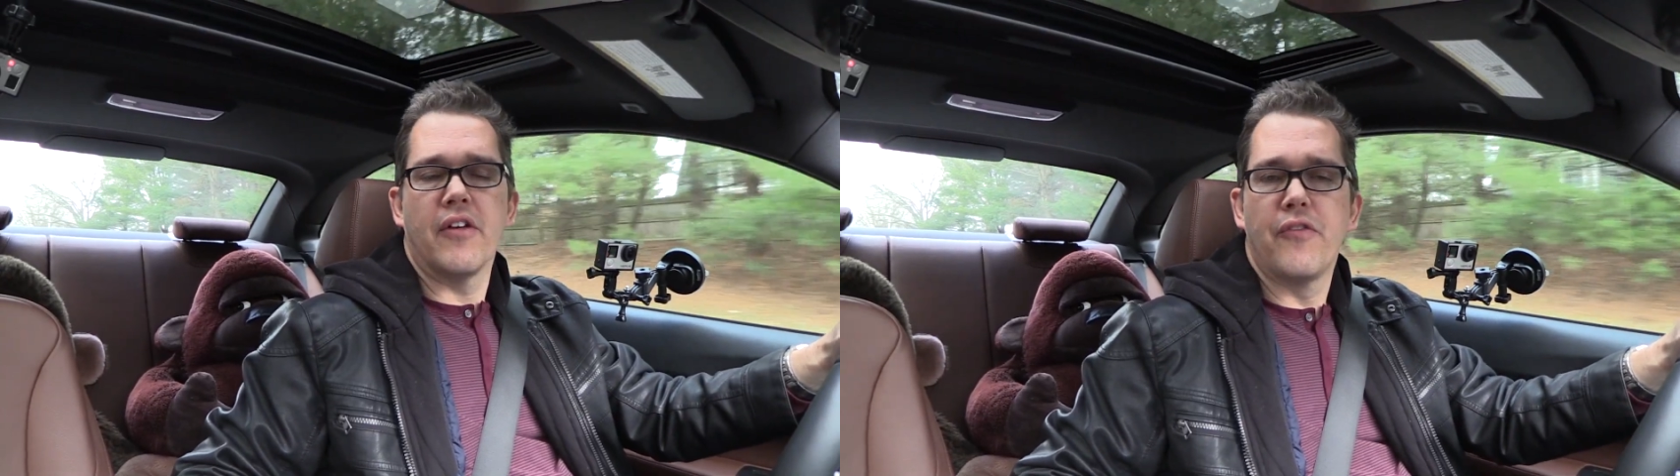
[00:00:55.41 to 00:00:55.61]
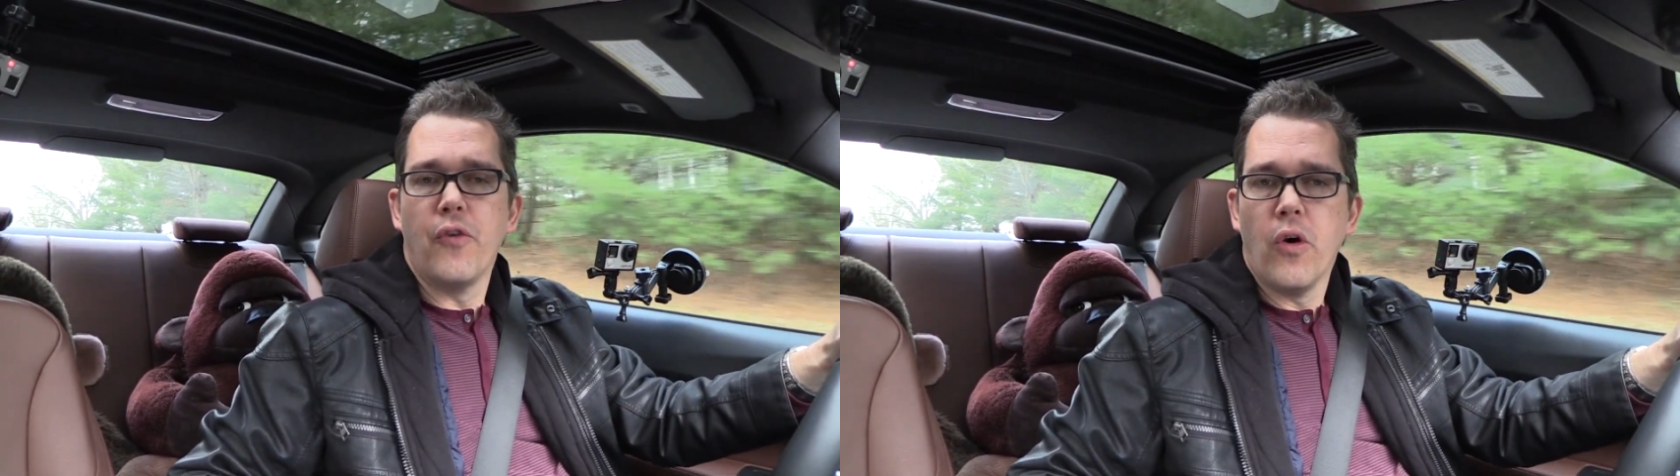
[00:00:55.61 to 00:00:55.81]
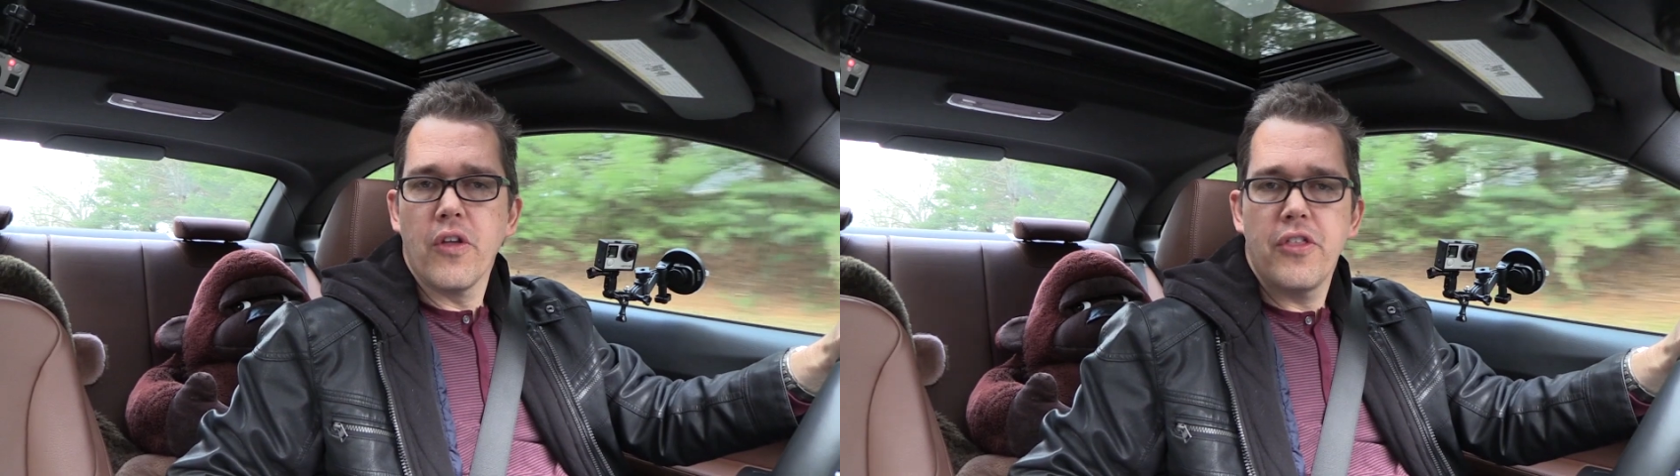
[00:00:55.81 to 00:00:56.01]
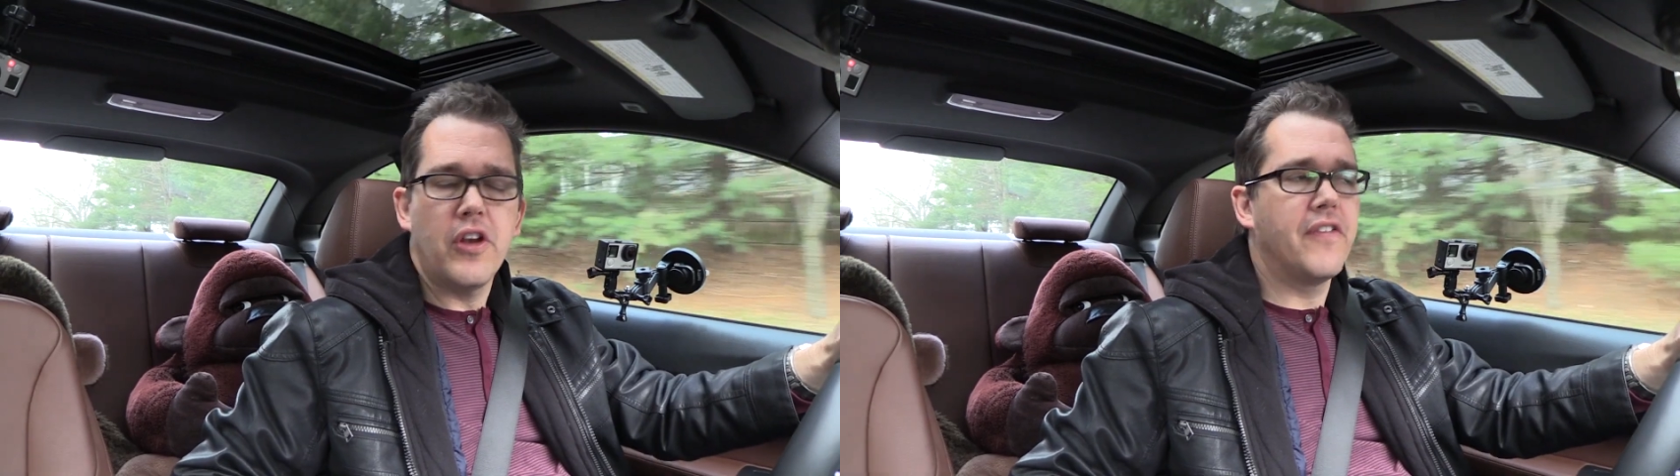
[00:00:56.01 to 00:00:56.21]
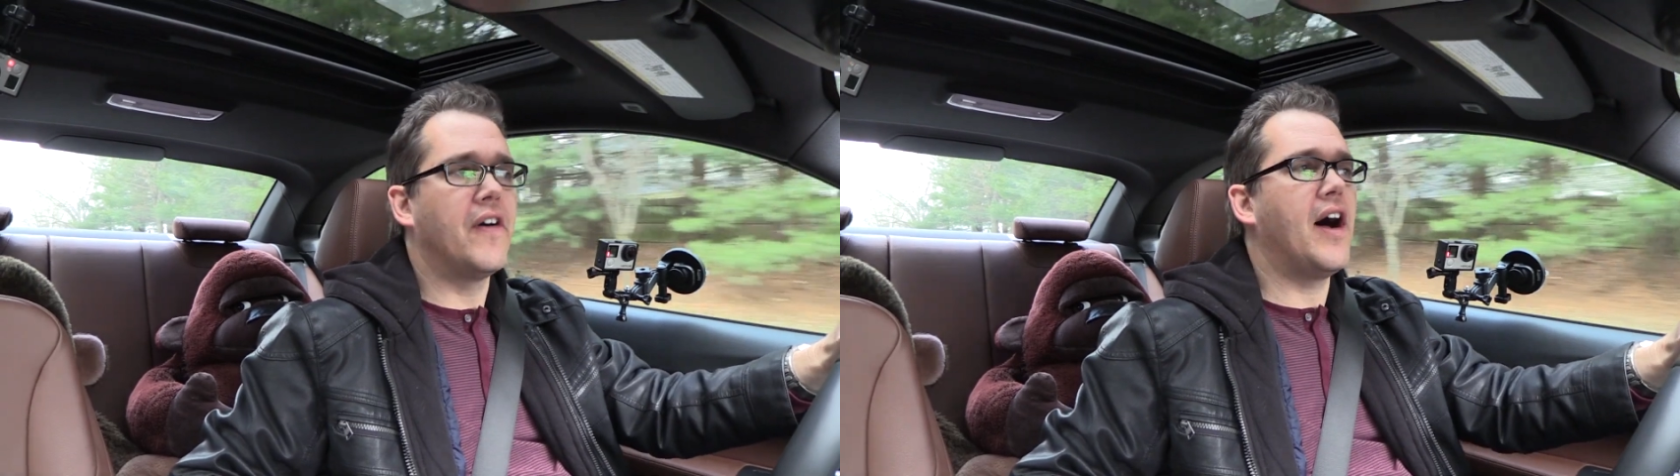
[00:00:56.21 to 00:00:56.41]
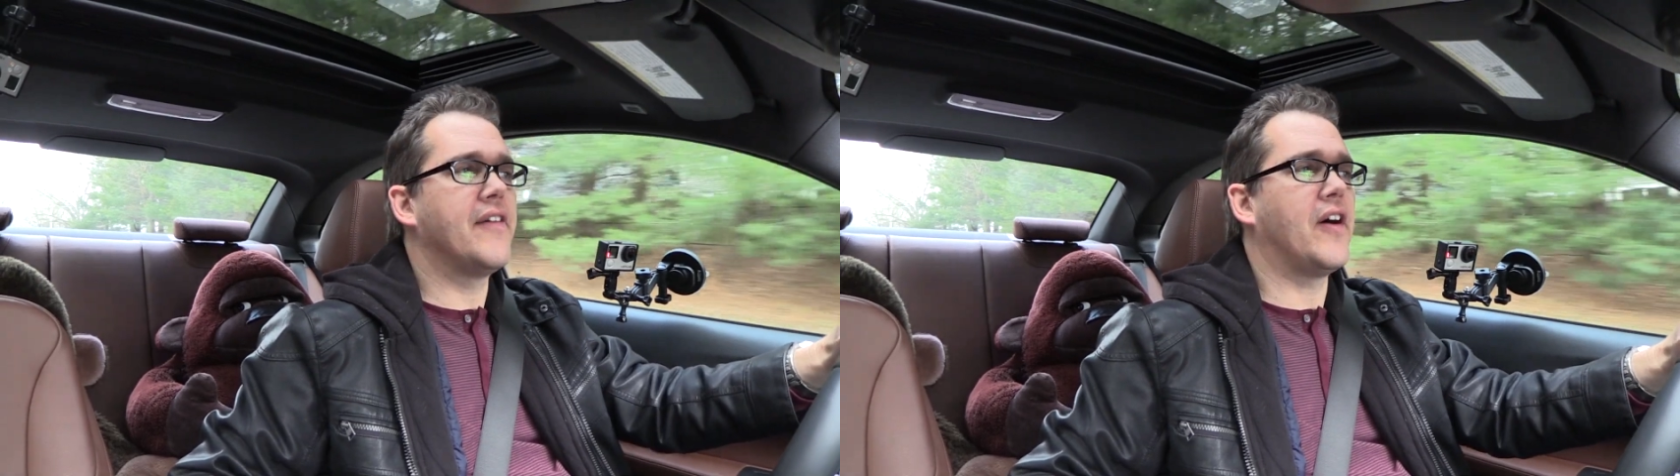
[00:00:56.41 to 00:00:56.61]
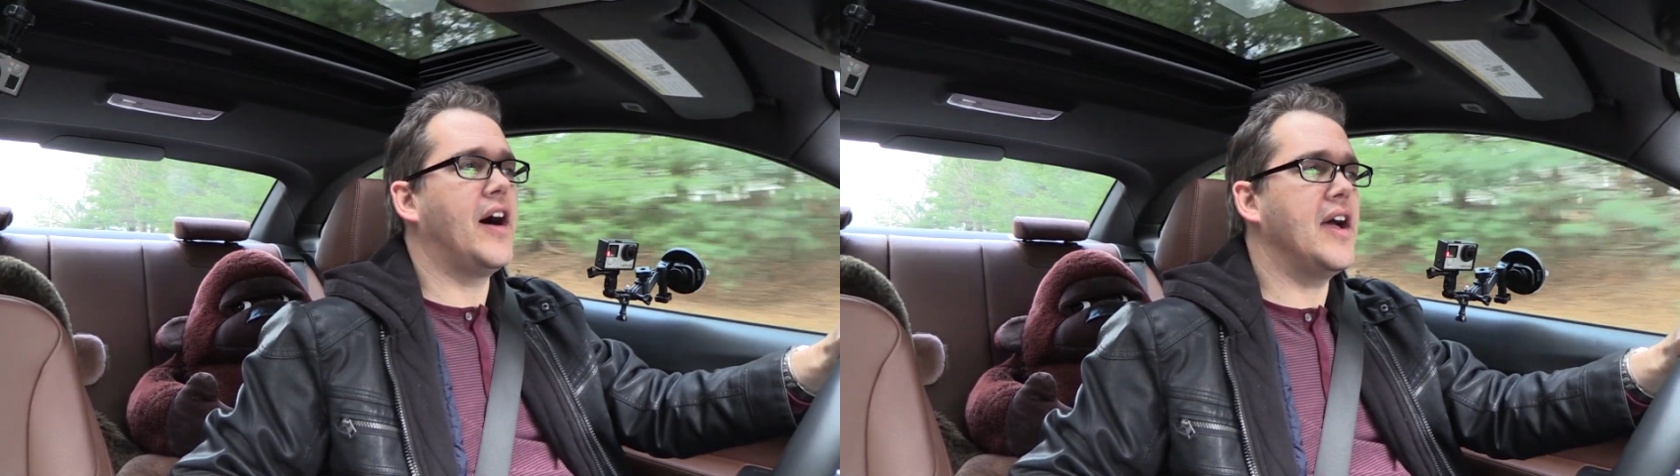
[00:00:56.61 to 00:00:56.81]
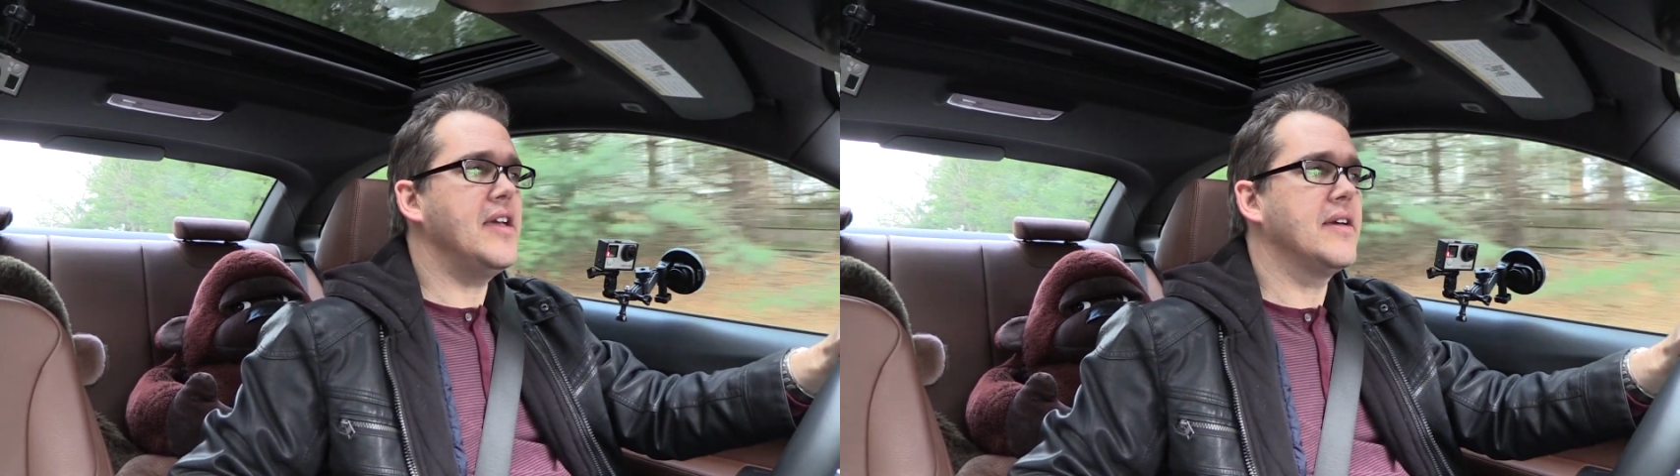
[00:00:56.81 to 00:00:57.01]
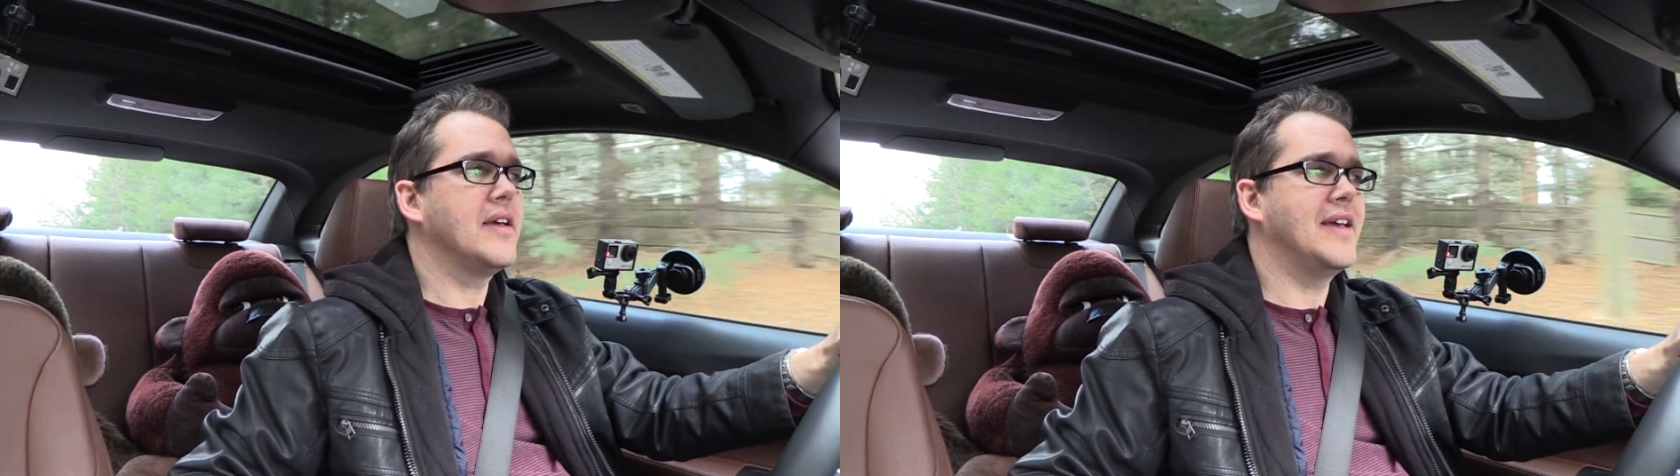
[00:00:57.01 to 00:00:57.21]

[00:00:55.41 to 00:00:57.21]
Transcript: 435i